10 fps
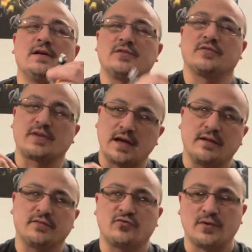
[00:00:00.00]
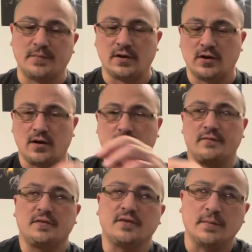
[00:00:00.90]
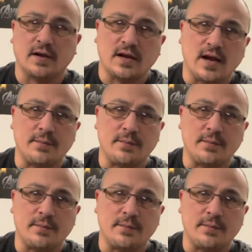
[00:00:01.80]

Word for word: just kind of stripping it off to make a copy.